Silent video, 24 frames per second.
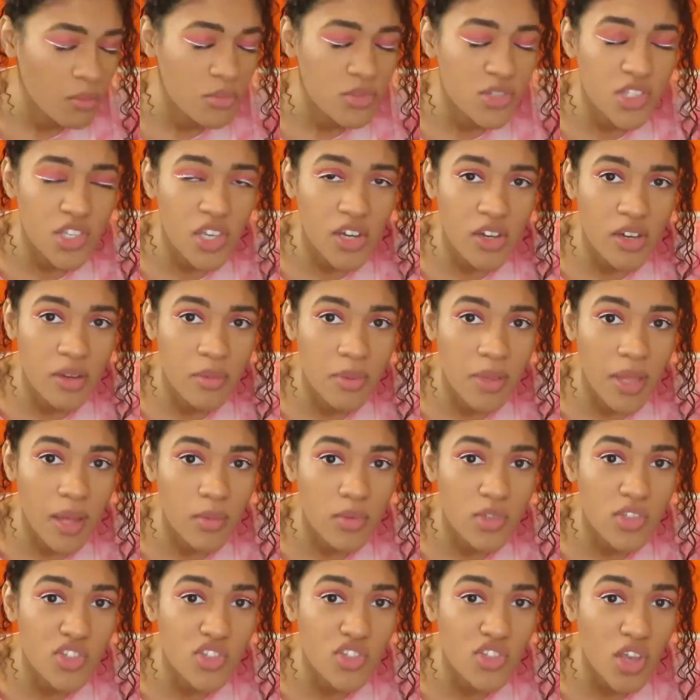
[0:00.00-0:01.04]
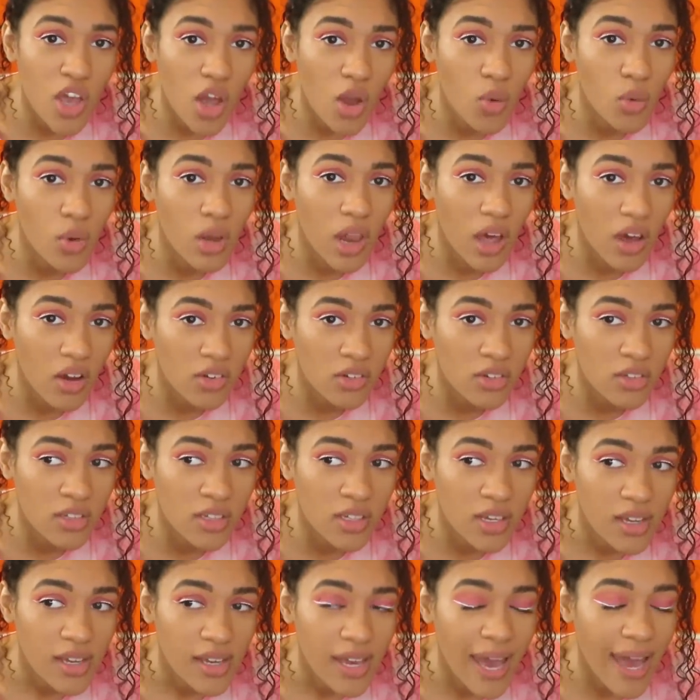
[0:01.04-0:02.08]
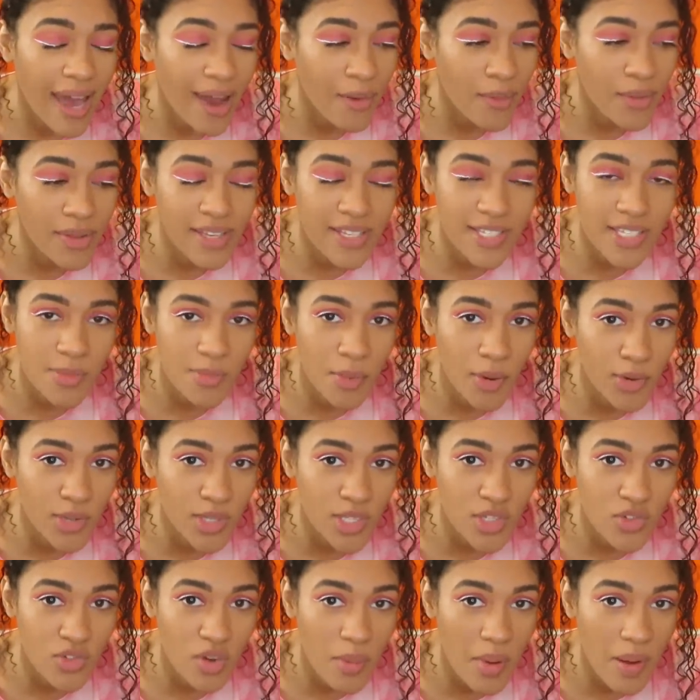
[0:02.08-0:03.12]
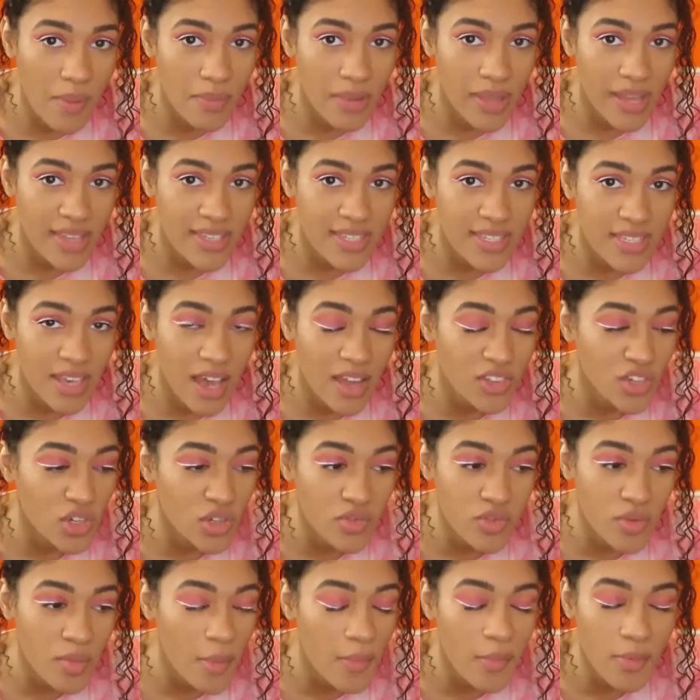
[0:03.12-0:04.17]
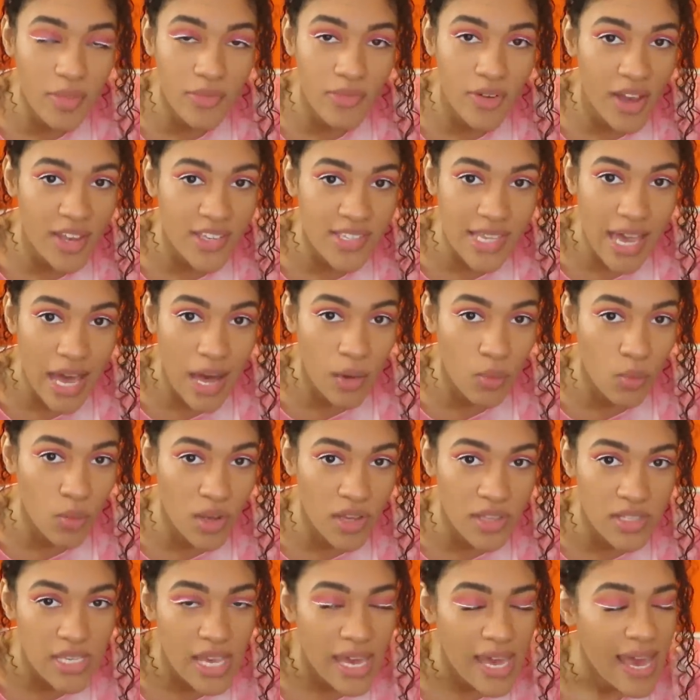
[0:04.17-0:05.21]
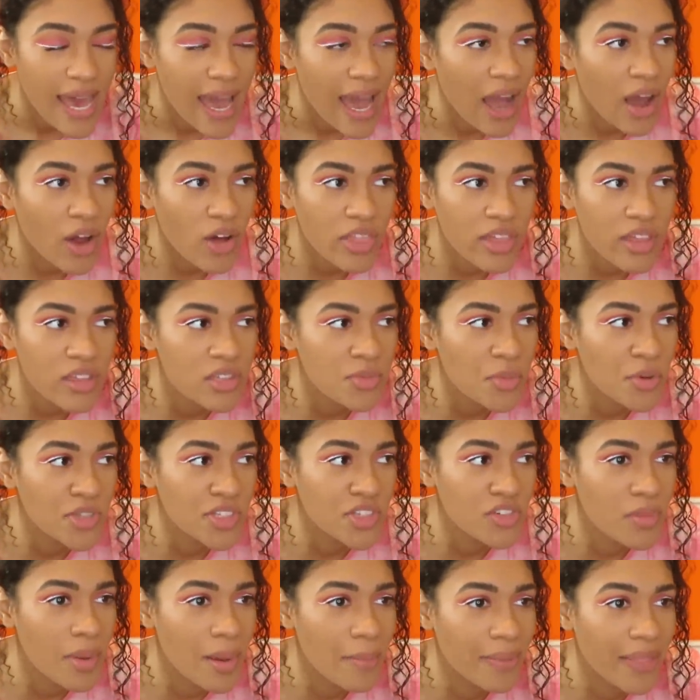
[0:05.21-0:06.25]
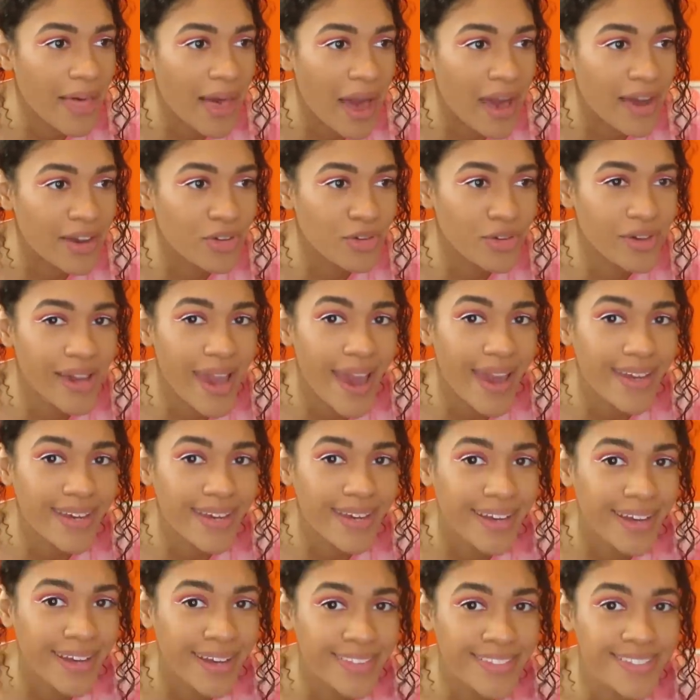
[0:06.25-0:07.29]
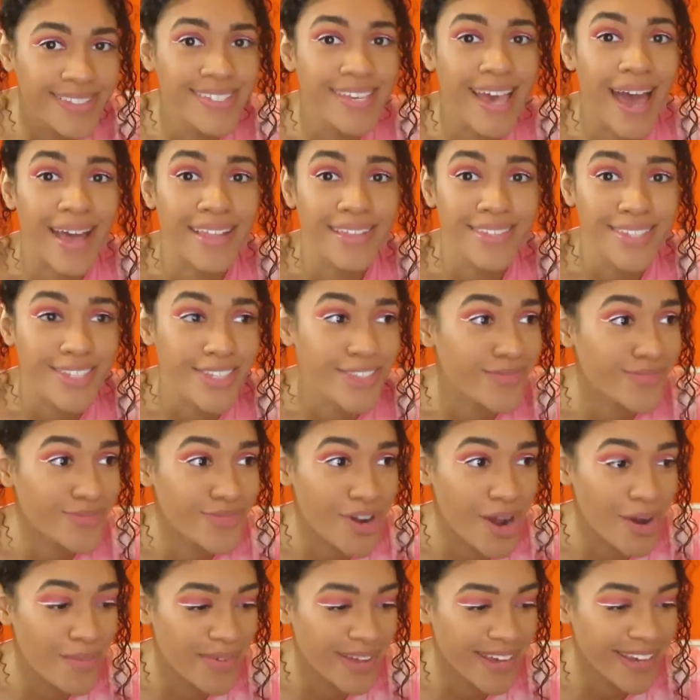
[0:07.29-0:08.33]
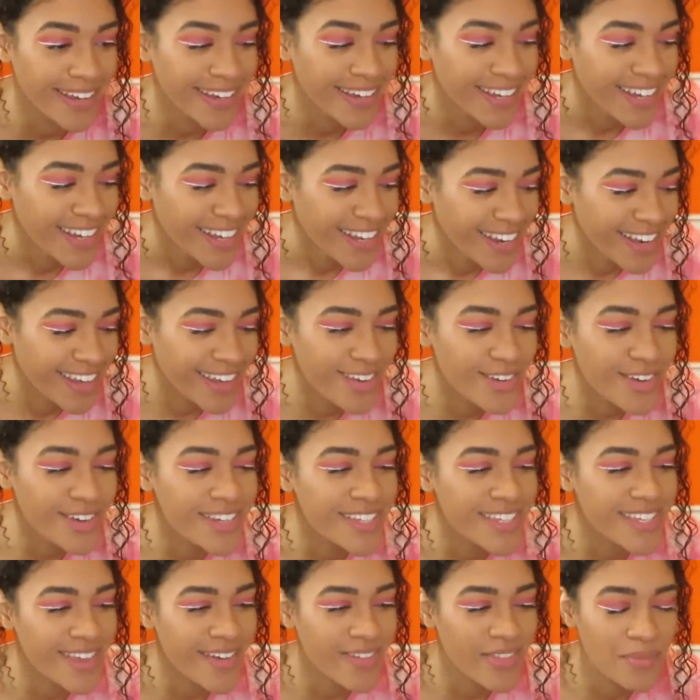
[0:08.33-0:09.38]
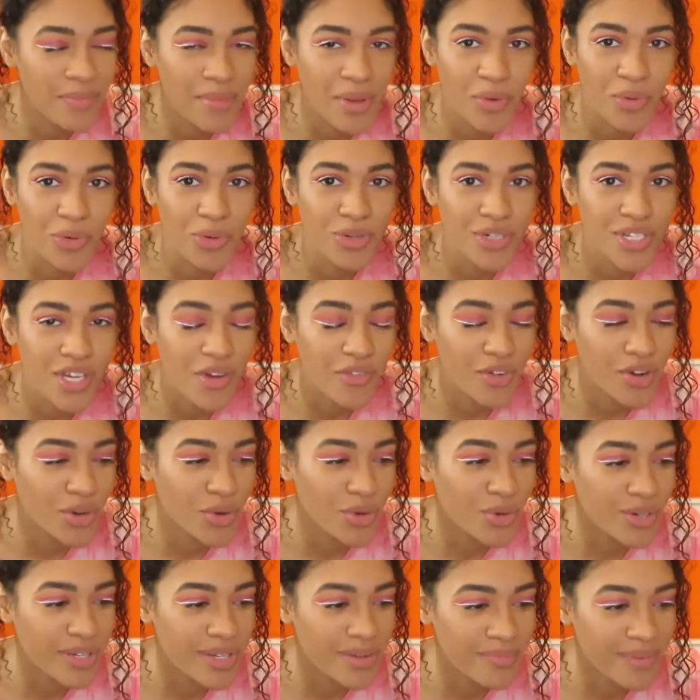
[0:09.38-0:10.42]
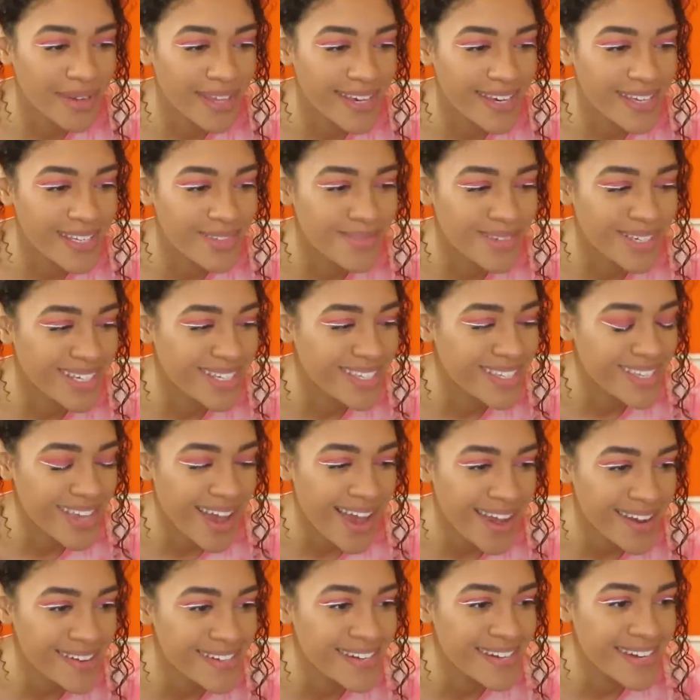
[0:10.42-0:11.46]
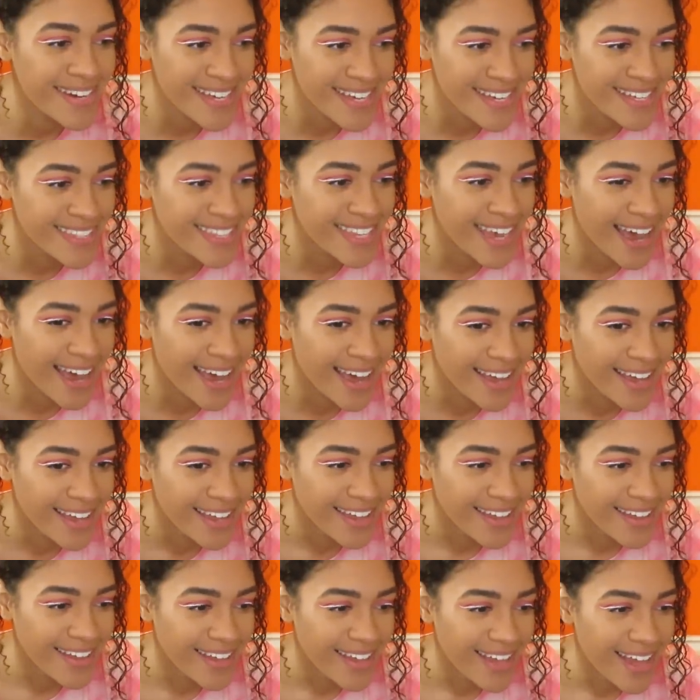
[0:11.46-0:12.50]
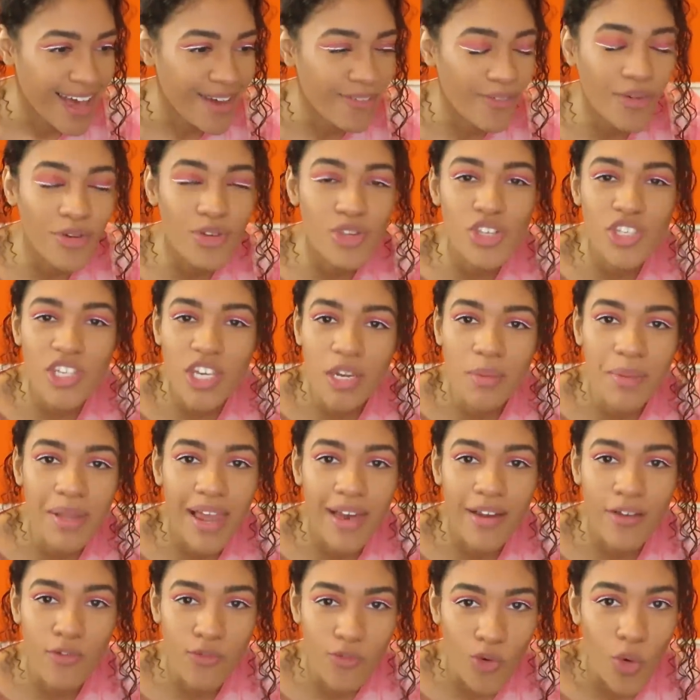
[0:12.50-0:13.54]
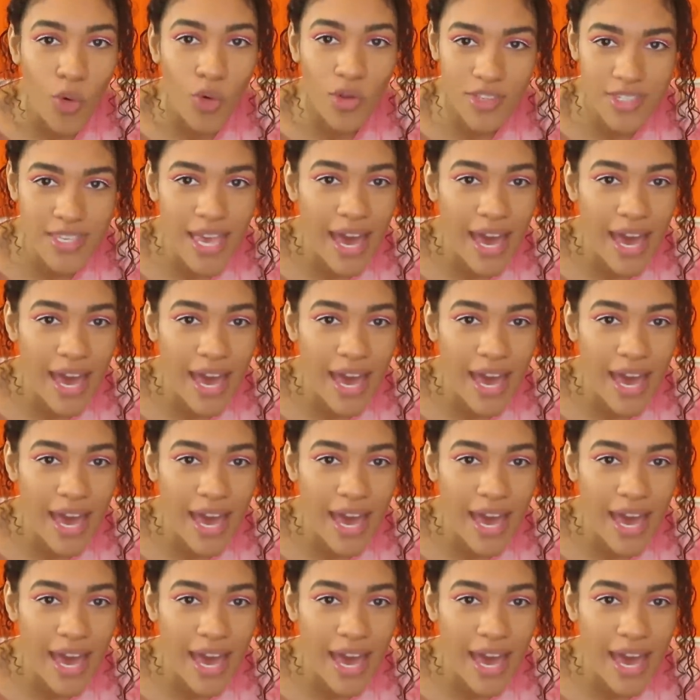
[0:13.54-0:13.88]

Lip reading: I'm sorry, but that was so long. How are they supposed to remember that? I don't remember what the first sound was. How are they supposed to remember that and create a dance from it? Like, you're gonna send them the audio recording, please, because I'd need that. I thought it was just gonna be like four